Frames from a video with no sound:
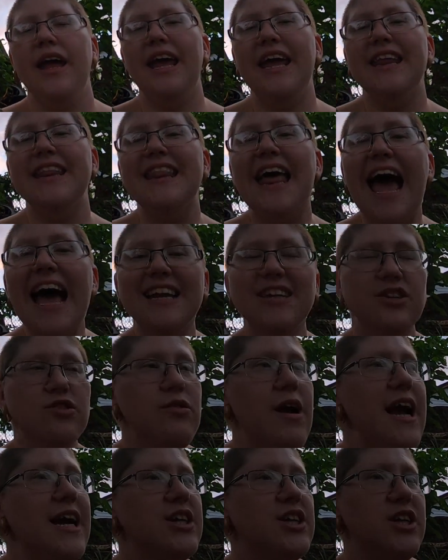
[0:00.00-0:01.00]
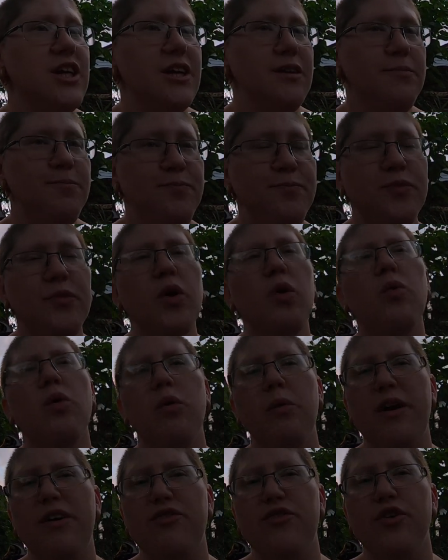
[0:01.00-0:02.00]
In that direction,
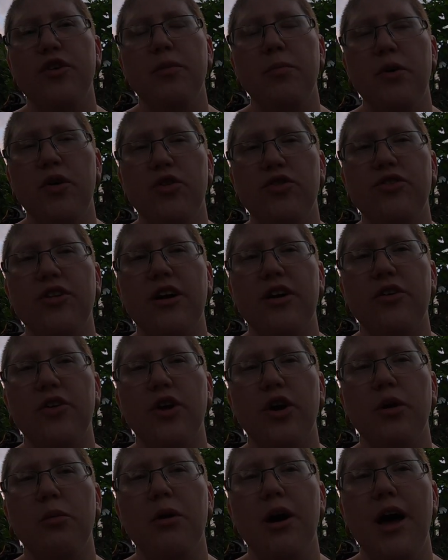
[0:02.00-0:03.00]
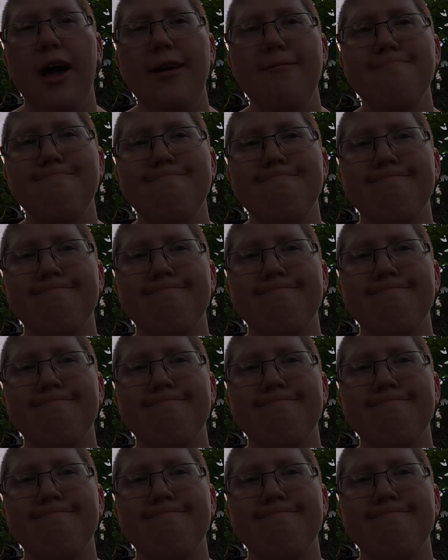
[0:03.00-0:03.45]
we'll wait for the motorcycle to go by.